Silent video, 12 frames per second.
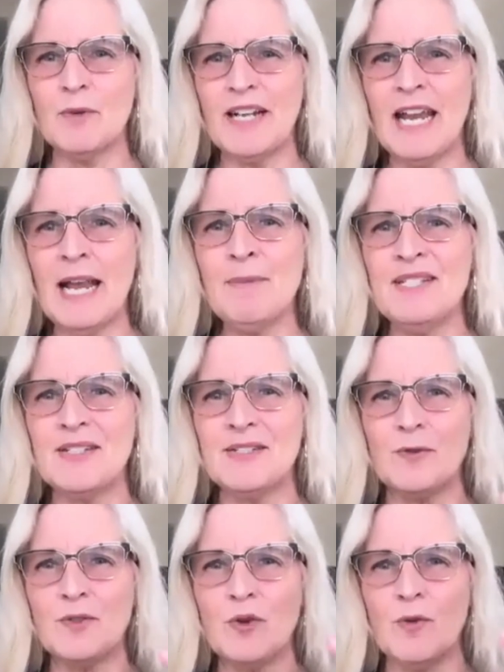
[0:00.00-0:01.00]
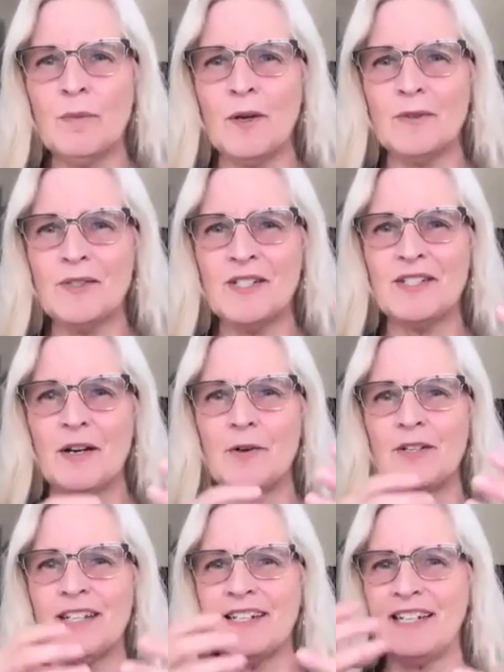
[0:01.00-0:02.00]
what happens is those hormones
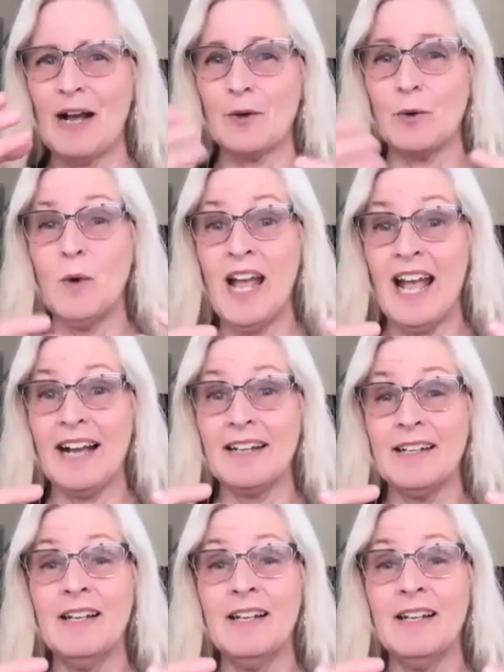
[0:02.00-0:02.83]
start getting out of whack.